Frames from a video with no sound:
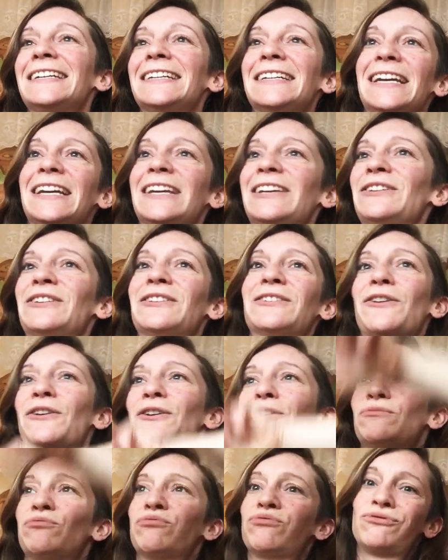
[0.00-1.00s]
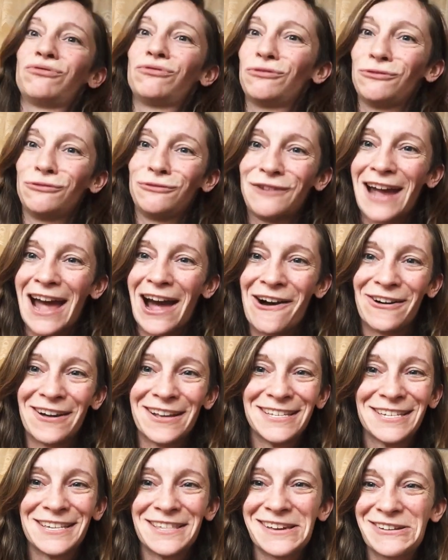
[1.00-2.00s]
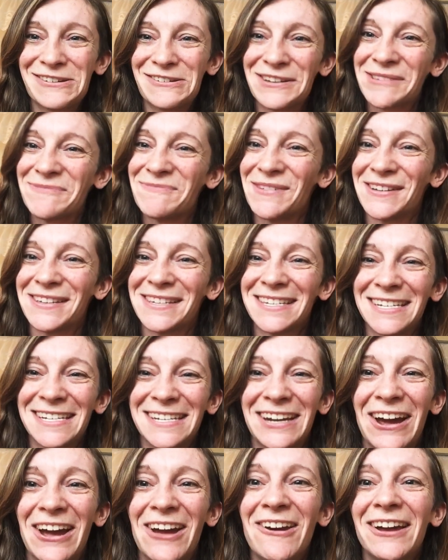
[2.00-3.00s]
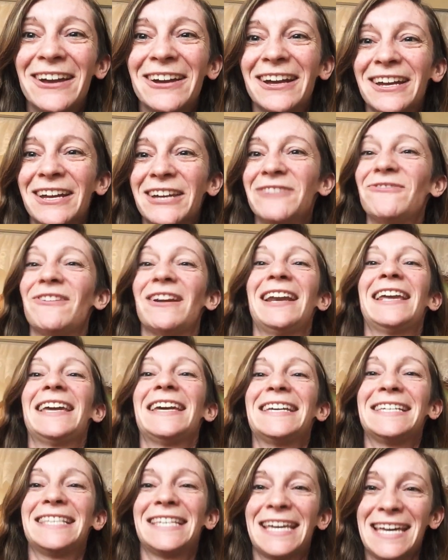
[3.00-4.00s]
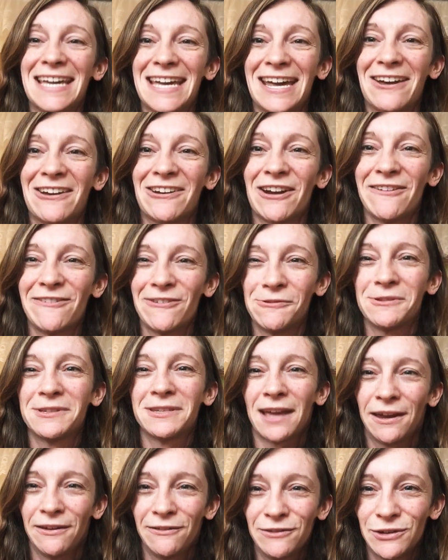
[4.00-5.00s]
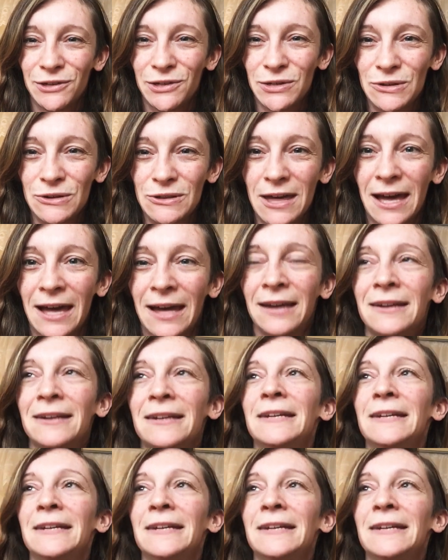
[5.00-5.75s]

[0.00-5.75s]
it just goes out into the cosmos, you know, and I can release here and I feel safe to do that.